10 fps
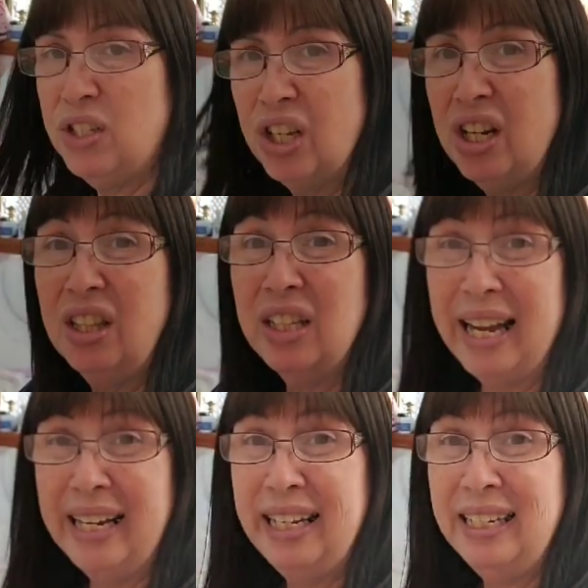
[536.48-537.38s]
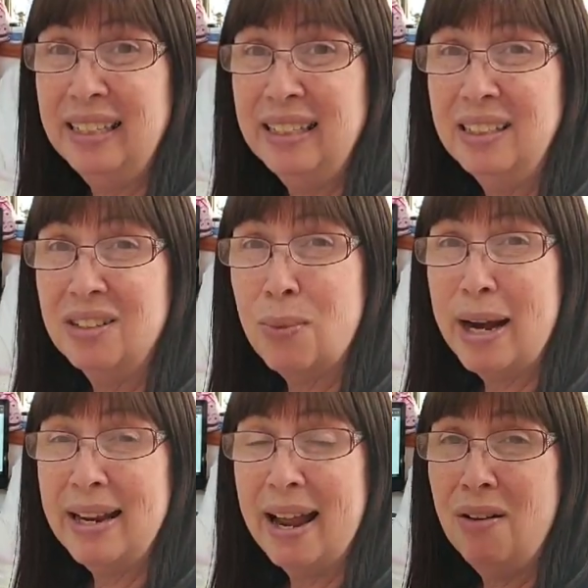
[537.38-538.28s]
as good a lighting
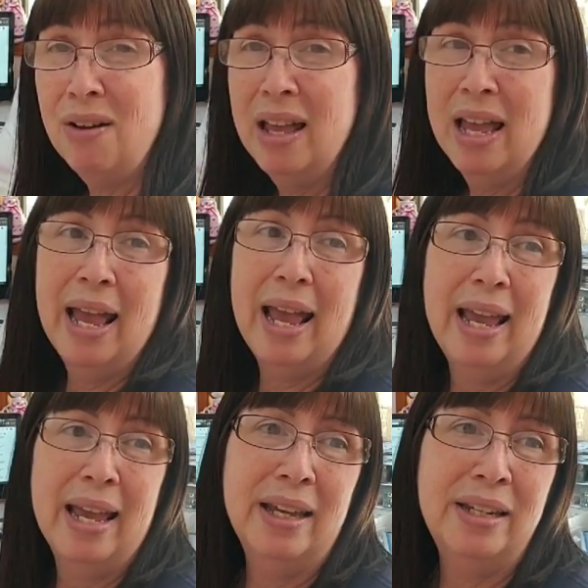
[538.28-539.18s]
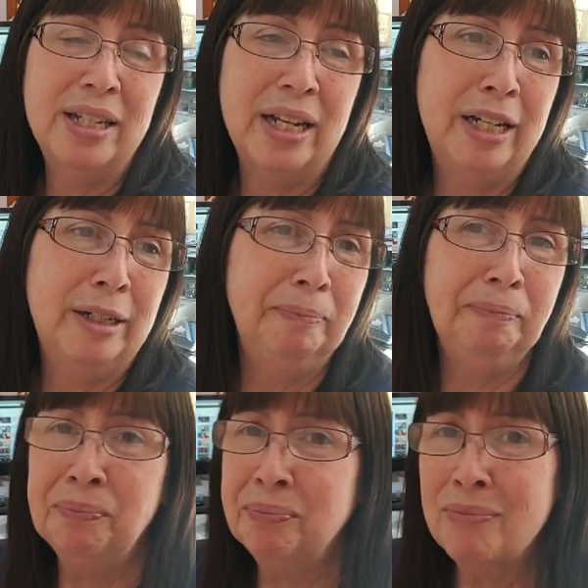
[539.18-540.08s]
right now. And
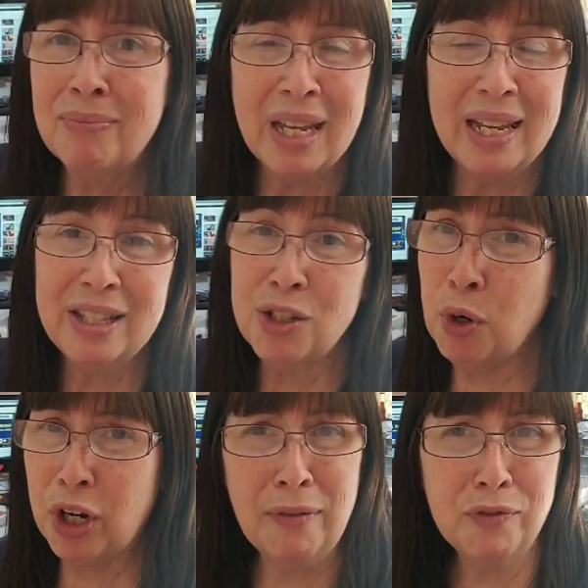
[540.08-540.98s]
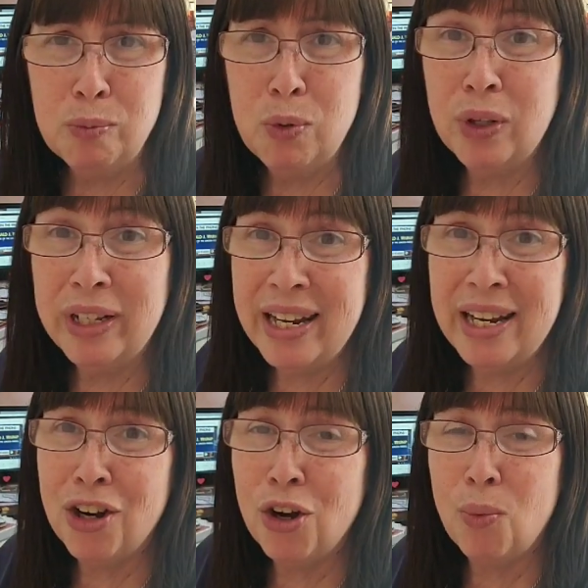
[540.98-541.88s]
um, it's more comfortable in
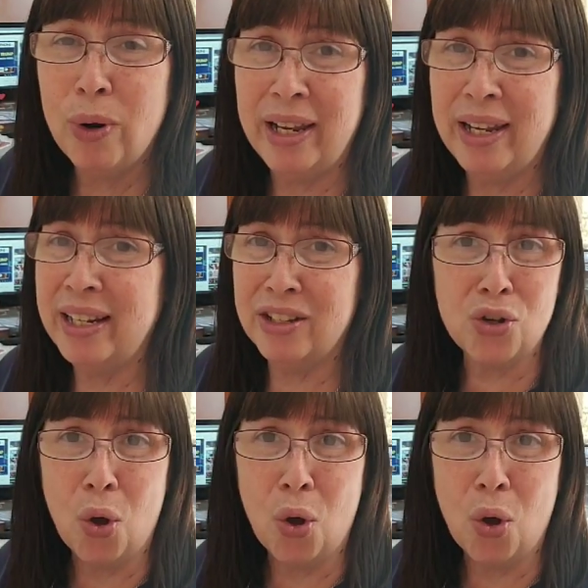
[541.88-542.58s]
here when it's